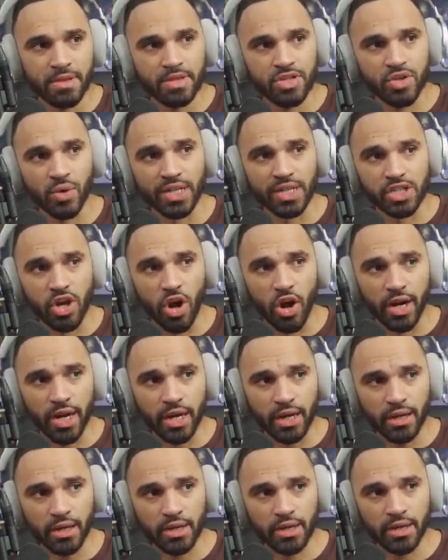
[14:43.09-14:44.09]
So he's guarding,
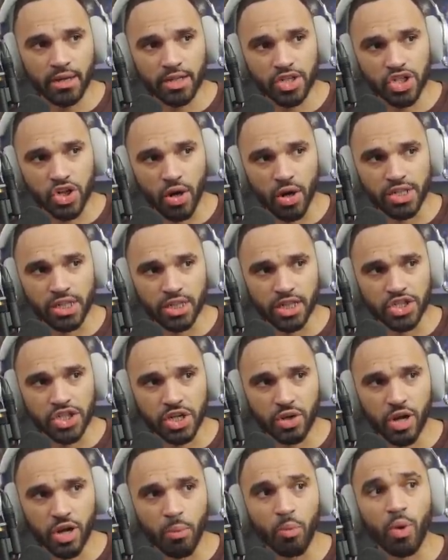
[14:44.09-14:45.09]
charging the
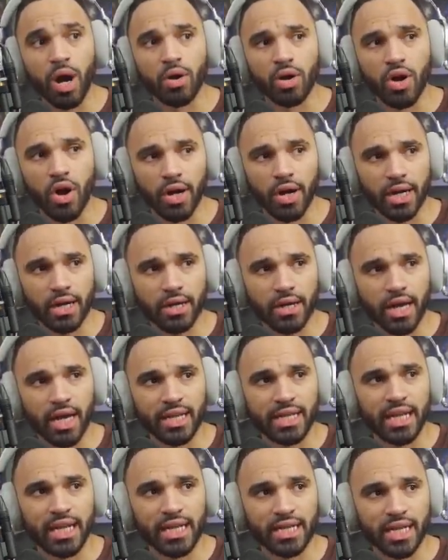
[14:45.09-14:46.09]
shield up while guarding, and
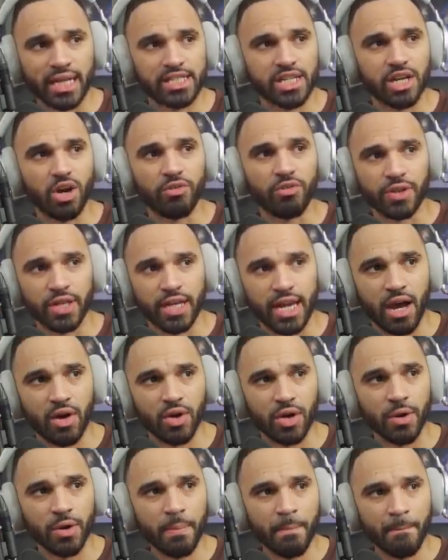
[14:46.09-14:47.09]
then he lets go for the counter.